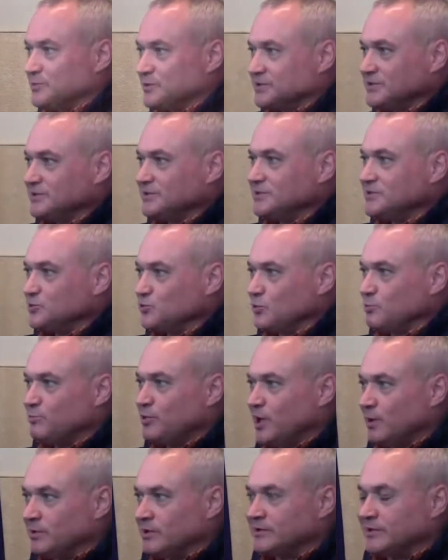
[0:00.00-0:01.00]
with the general
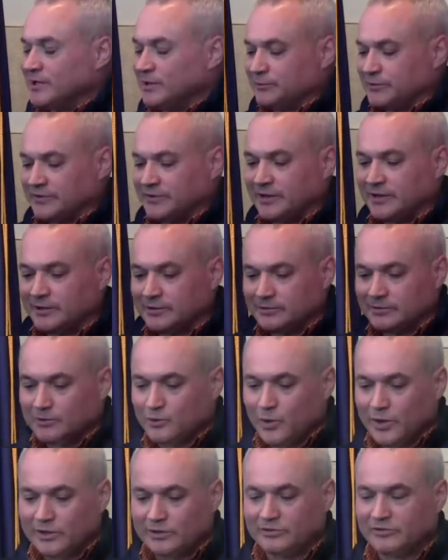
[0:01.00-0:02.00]
public. I don't think
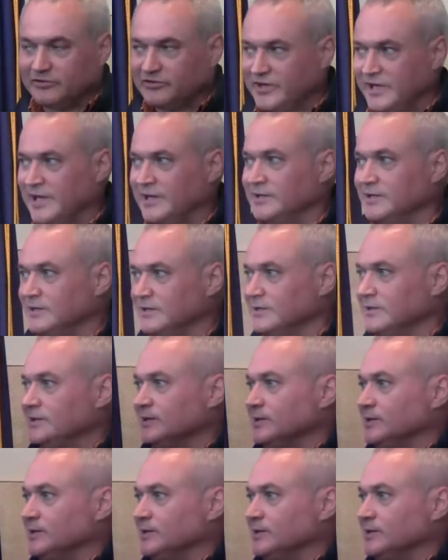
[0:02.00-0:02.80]
they quite understand it.